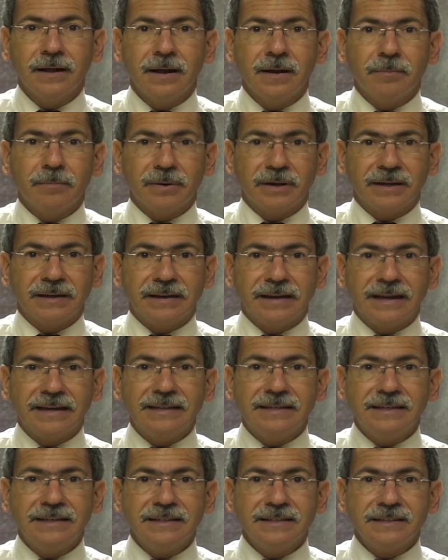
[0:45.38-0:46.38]
But in
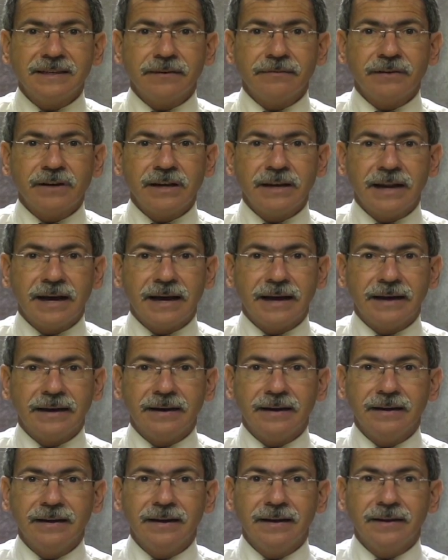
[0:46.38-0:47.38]
1979,
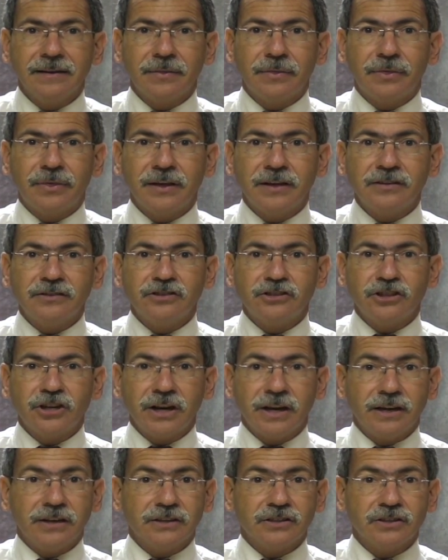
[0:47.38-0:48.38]
things
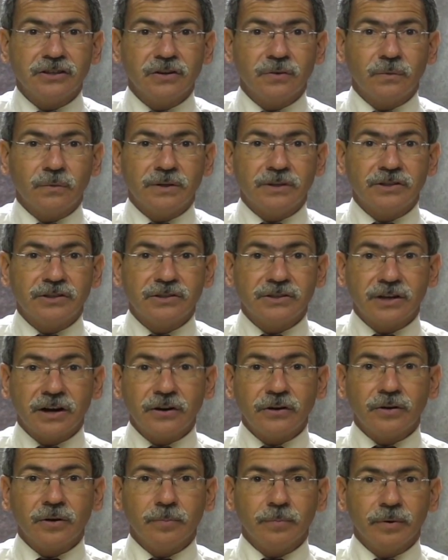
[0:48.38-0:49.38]
changed when
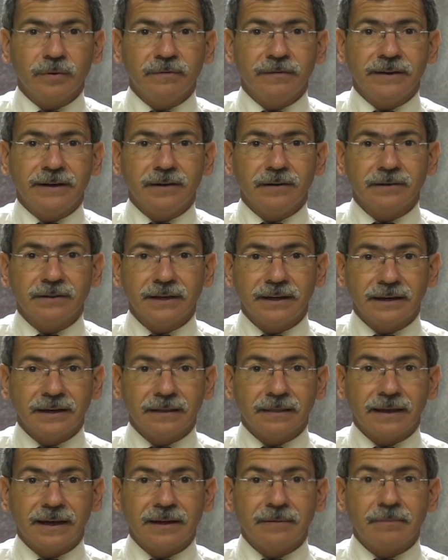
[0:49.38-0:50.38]
Starker prevailed in a
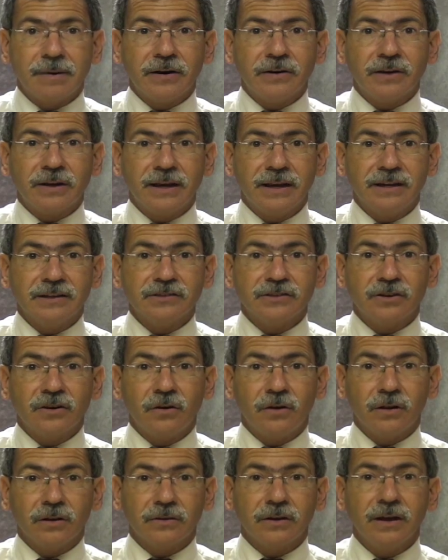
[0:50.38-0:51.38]
landmark case
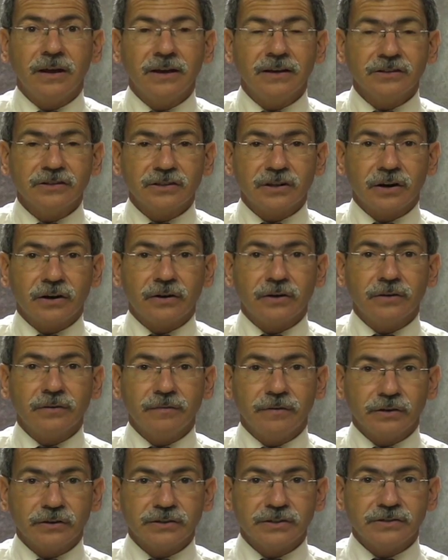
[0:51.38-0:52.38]
called Starker
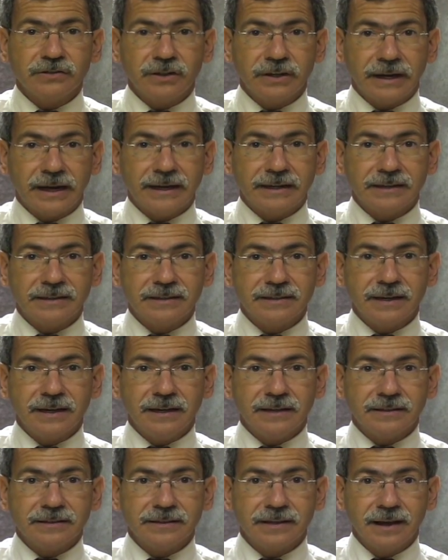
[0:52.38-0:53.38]
versus United
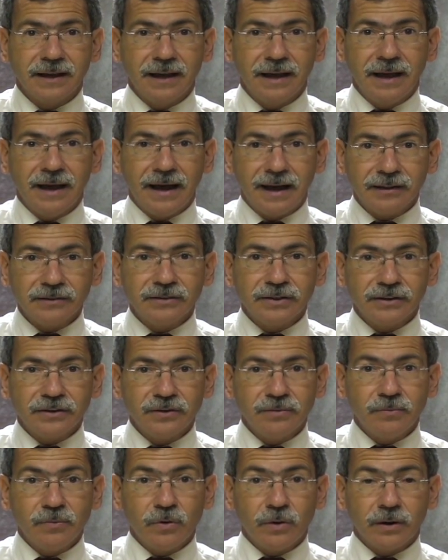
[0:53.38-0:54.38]
States. I'll tell
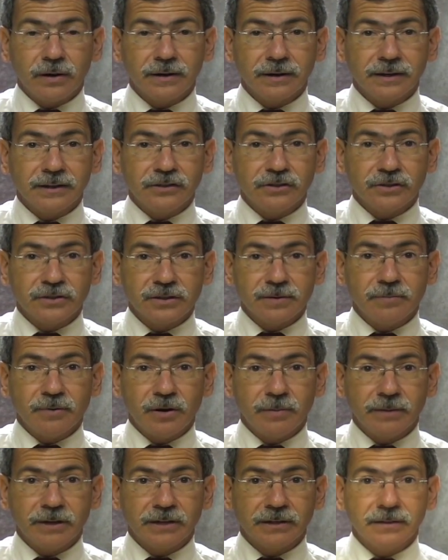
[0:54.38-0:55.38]
you more in just a
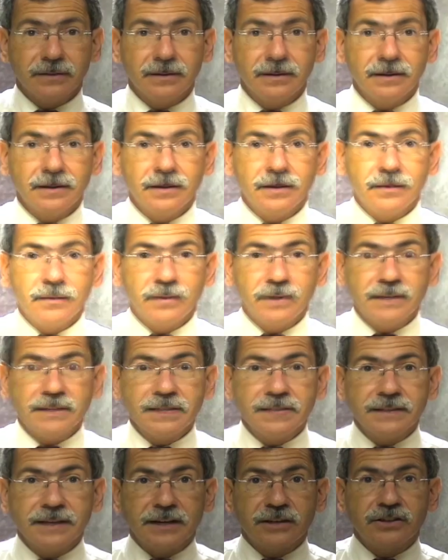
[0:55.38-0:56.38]
moment. What
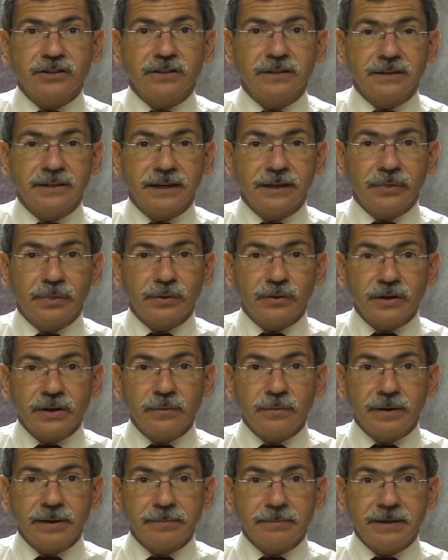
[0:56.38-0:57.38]
does Section
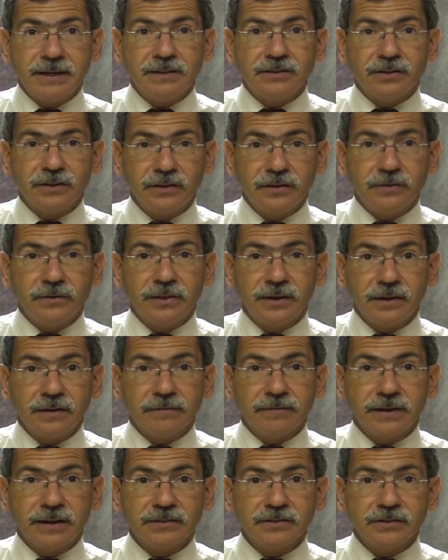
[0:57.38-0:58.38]
1031 mean to you, the
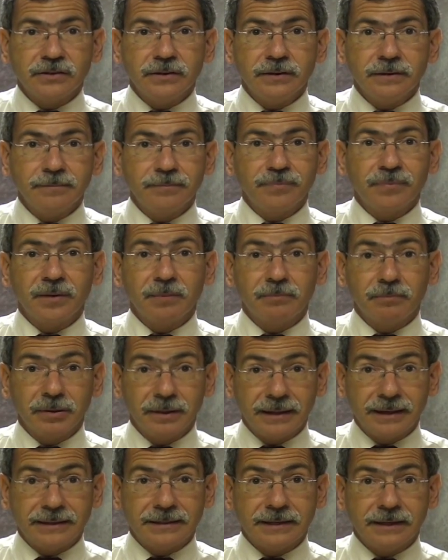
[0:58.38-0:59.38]
investor?
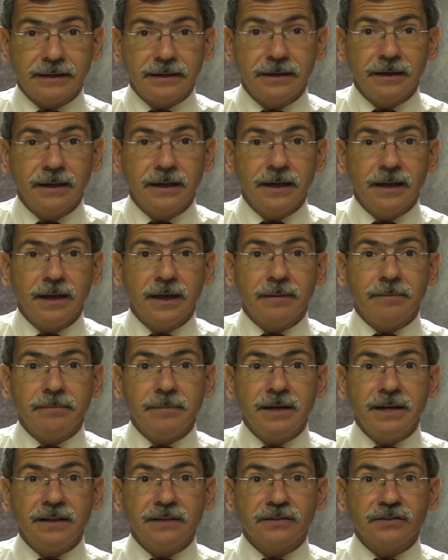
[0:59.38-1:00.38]
Plenty. It
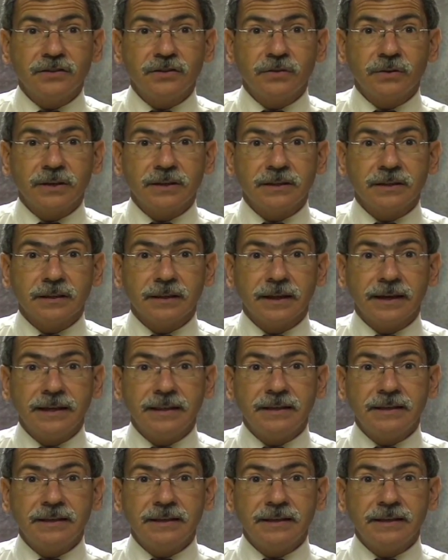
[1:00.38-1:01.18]
means you can delay the